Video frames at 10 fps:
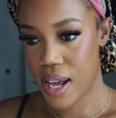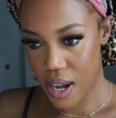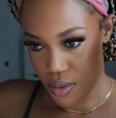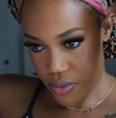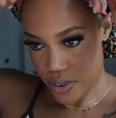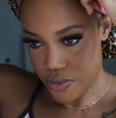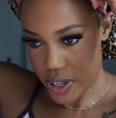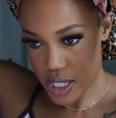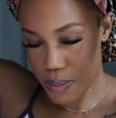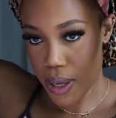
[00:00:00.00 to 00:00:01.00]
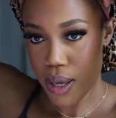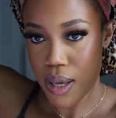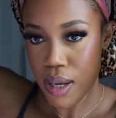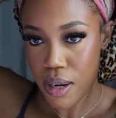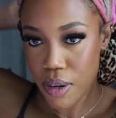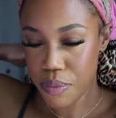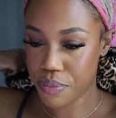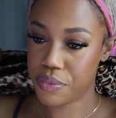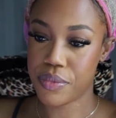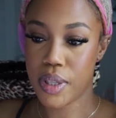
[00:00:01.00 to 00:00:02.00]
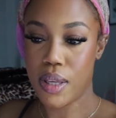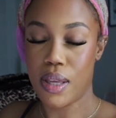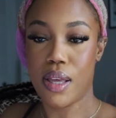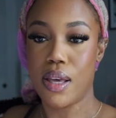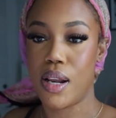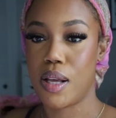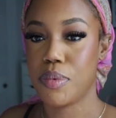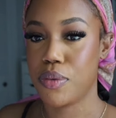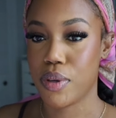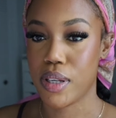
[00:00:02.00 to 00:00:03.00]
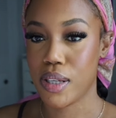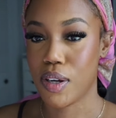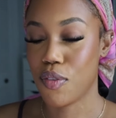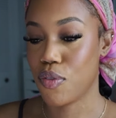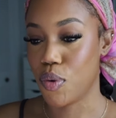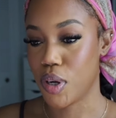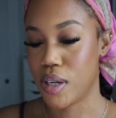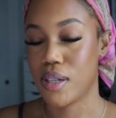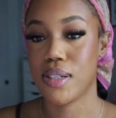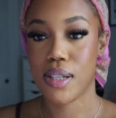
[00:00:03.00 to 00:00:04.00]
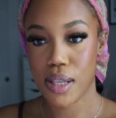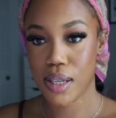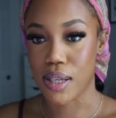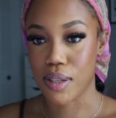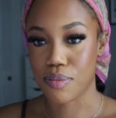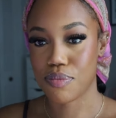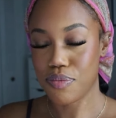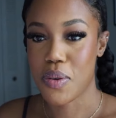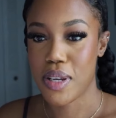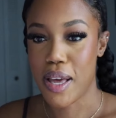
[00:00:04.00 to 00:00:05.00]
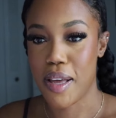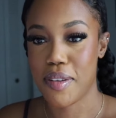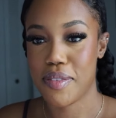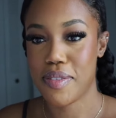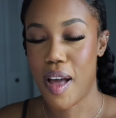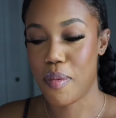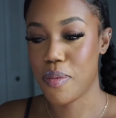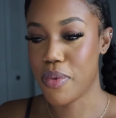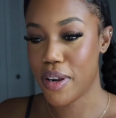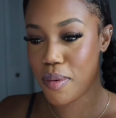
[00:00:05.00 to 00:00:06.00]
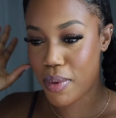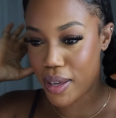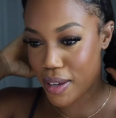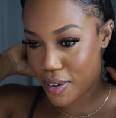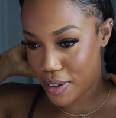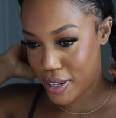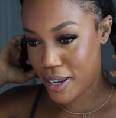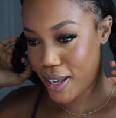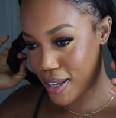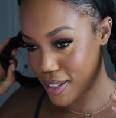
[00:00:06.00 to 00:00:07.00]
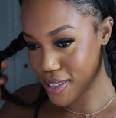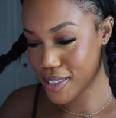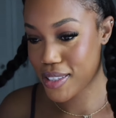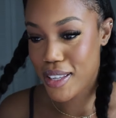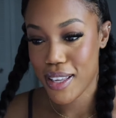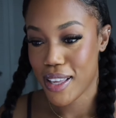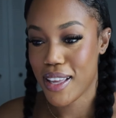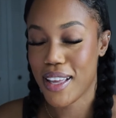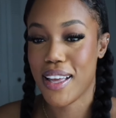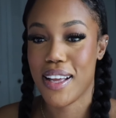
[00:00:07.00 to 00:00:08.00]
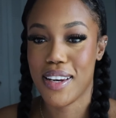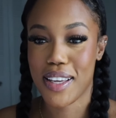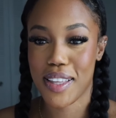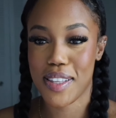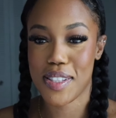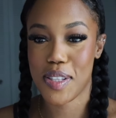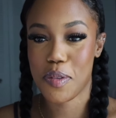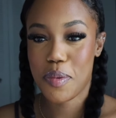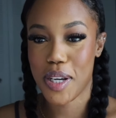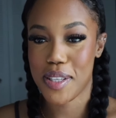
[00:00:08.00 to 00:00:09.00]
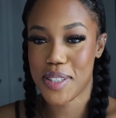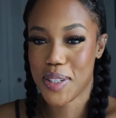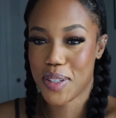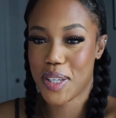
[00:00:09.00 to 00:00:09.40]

now I'm gonna fix my hair and I'll be ready for the day. Don't laugh, I'll be braiding my hair in the night. Look at this little ray, so